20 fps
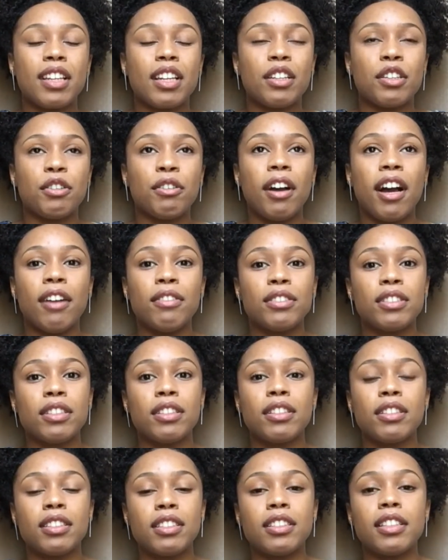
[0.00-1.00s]
You have
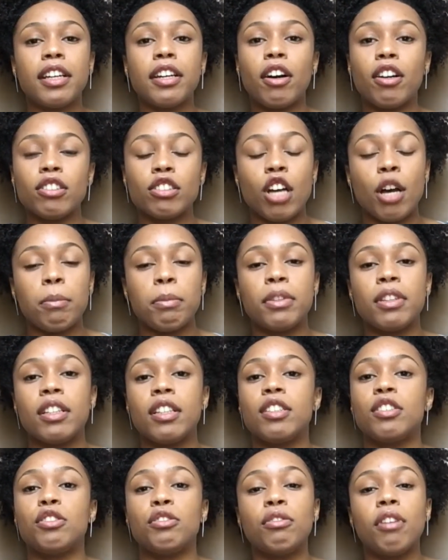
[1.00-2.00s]
to stay on top of things.